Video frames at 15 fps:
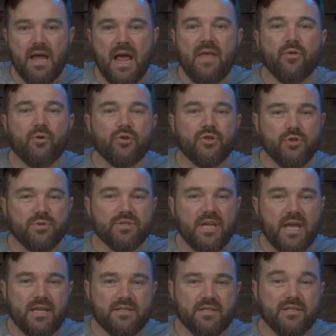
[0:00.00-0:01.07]
and their use
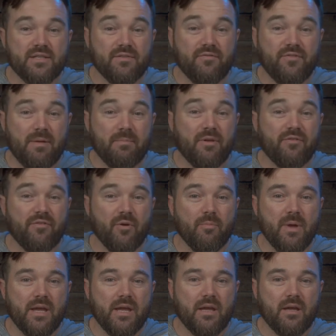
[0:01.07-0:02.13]
cases in family
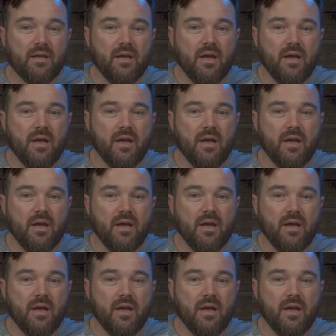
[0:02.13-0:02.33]
filmmaking.